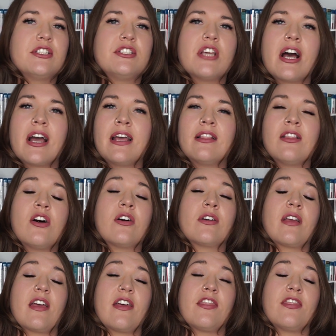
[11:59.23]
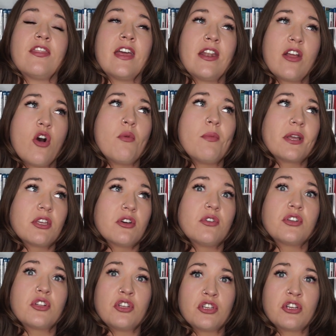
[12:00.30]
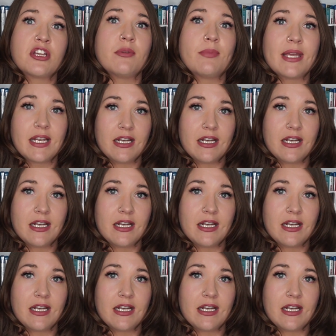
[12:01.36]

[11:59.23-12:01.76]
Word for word: dialogue, then oh my god, you're gonna be in